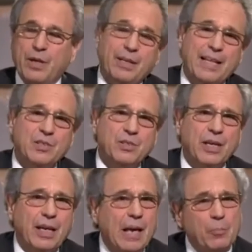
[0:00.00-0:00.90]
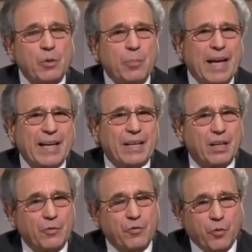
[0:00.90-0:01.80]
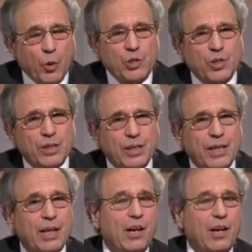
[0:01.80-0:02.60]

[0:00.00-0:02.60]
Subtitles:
and that's emblematic, unfortunately,